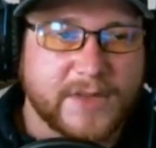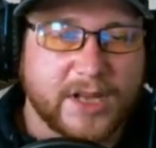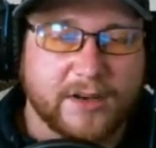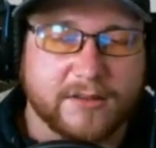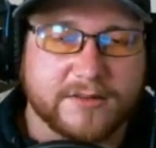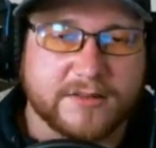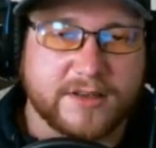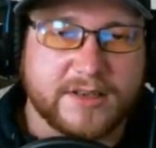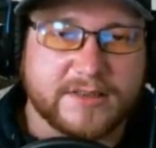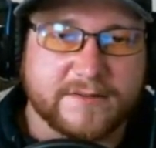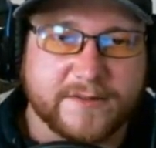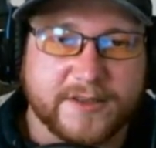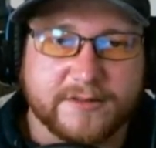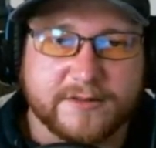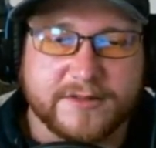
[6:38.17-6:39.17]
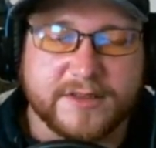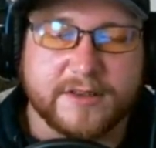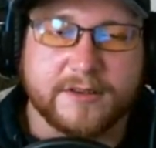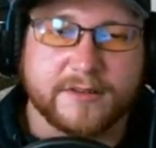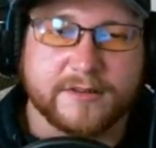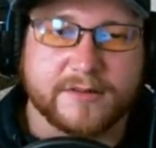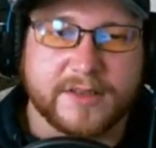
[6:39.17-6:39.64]
It also has vendors
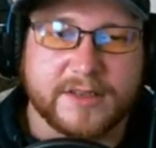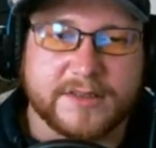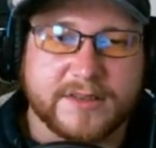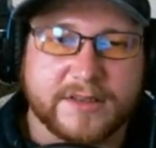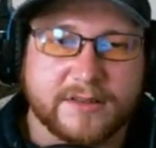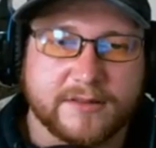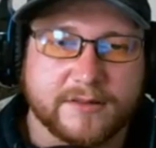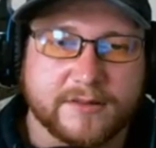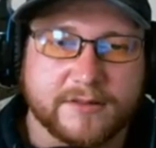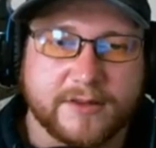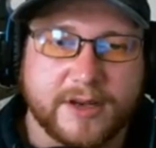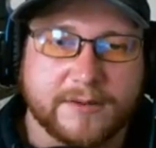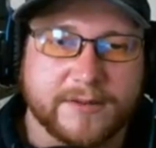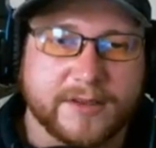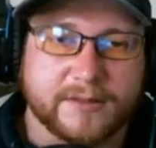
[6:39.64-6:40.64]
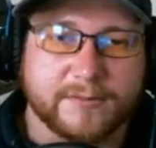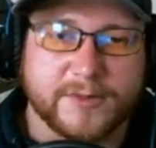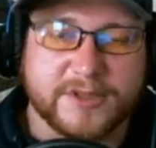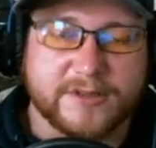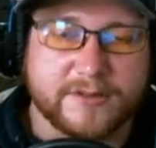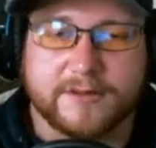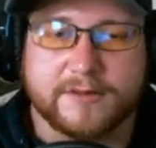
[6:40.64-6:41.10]
there that sell crafting
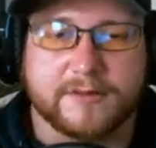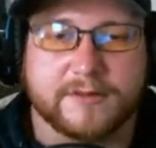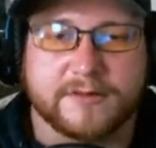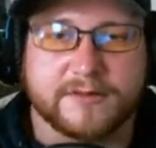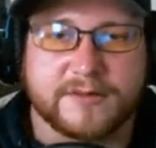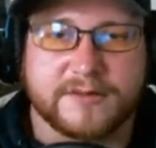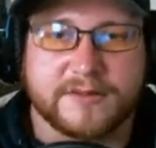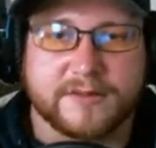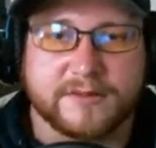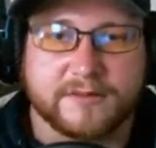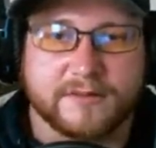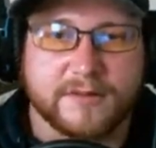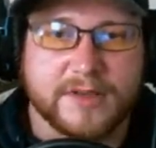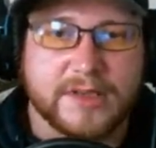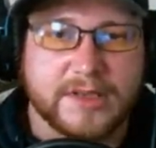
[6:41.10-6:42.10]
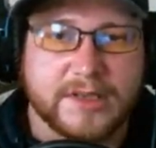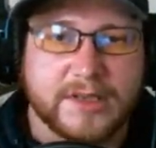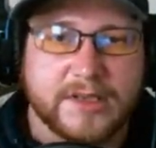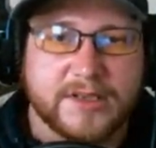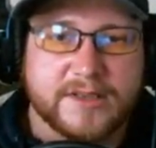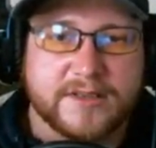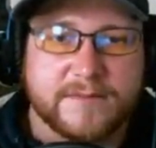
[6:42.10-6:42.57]
materials and
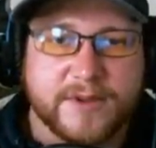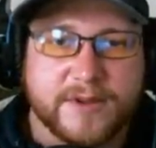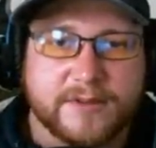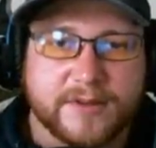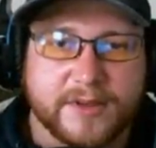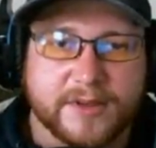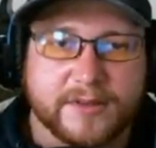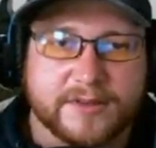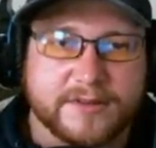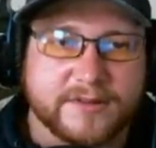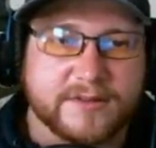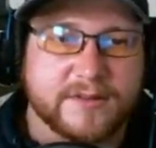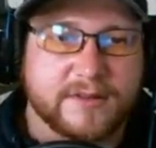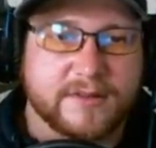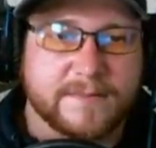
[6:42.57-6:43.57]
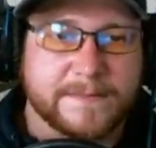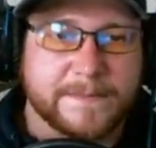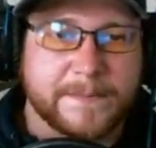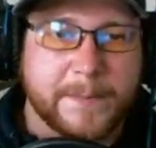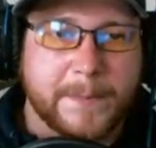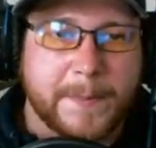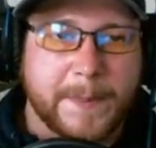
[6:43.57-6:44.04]
some other things.
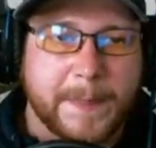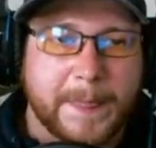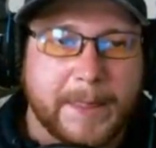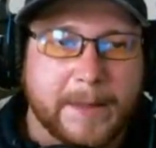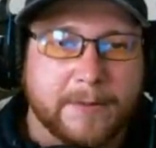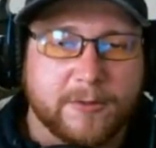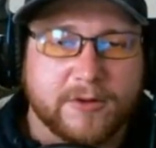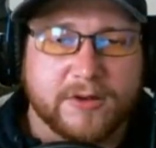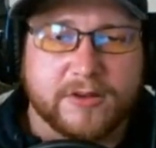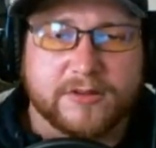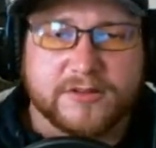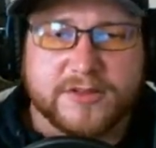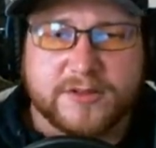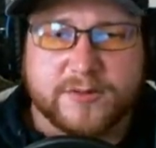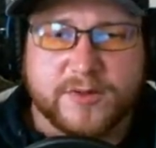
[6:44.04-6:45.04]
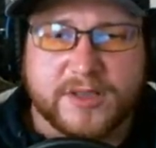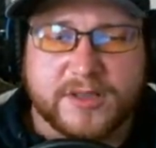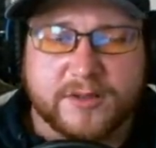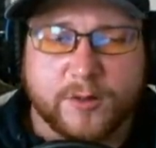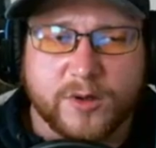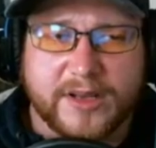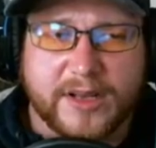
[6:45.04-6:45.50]
We're going to
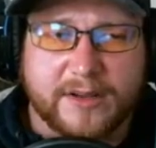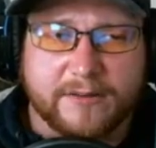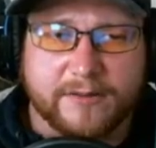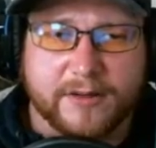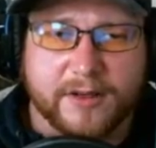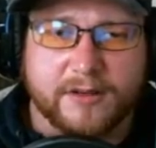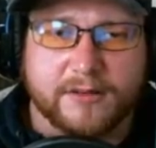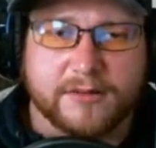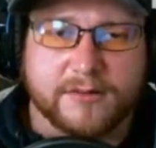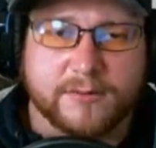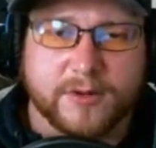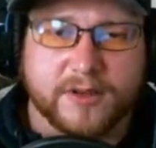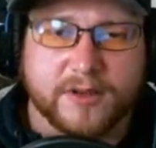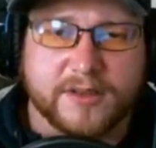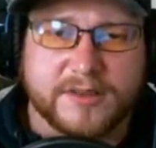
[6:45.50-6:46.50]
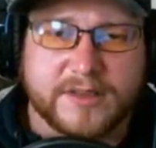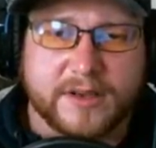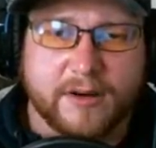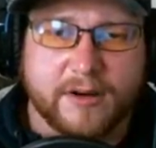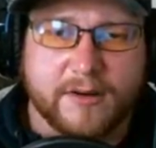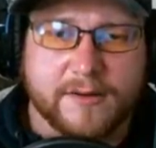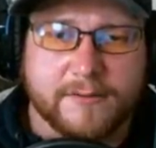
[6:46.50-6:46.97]
ignore that for now. We're going to take
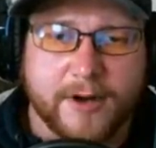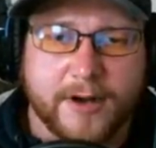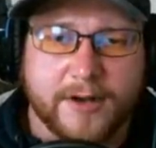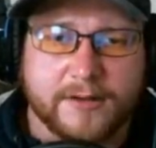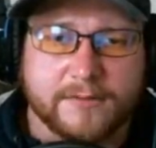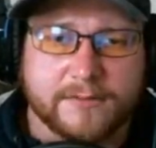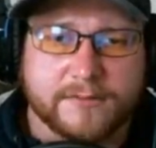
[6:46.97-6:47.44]
a hard right.